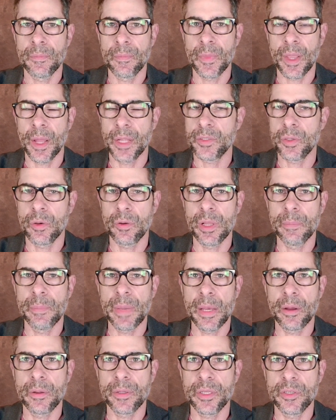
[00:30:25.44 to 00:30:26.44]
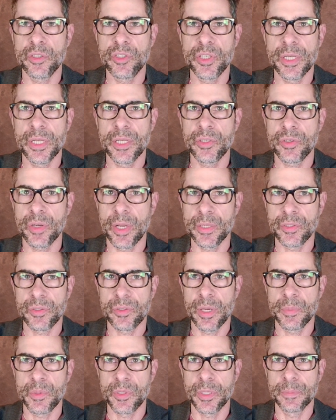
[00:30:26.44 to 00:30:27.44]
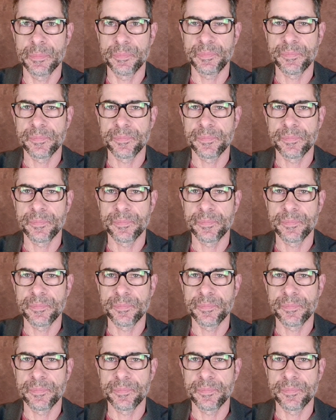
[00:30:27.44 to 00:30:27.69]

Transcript: That's all about gene transcription.